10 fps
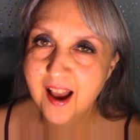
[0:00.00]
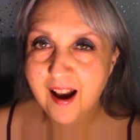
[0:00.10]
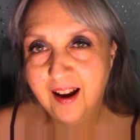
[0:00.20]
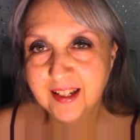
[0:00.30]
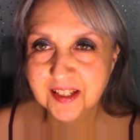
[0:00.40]

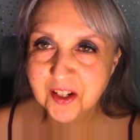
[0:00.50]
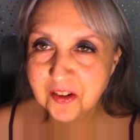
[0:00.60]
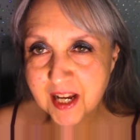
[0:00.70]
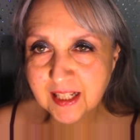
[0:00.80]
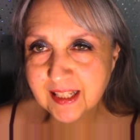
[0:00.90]
I get to go
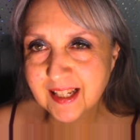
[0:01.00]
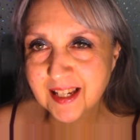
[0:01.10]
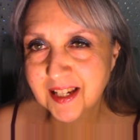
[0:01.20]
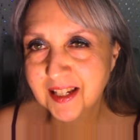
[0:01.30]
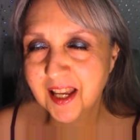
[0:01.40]

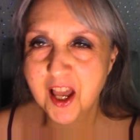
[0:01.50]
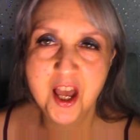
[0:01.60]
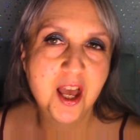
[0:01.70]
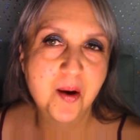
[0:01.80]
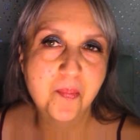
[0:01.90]
dancing,
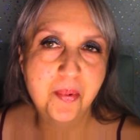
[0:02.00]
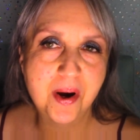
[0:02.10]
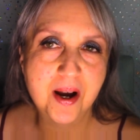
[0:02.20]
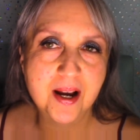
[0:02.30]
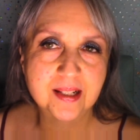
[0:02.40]

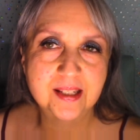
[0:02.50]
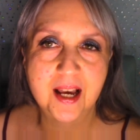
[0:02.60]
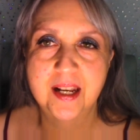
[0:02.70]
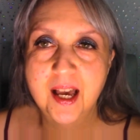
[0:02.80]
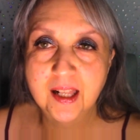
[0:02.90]
but
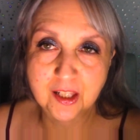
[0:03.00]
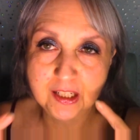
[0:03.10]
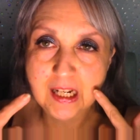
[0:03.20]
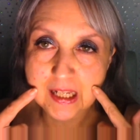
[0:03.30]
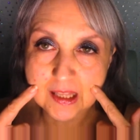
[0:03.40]
not looking like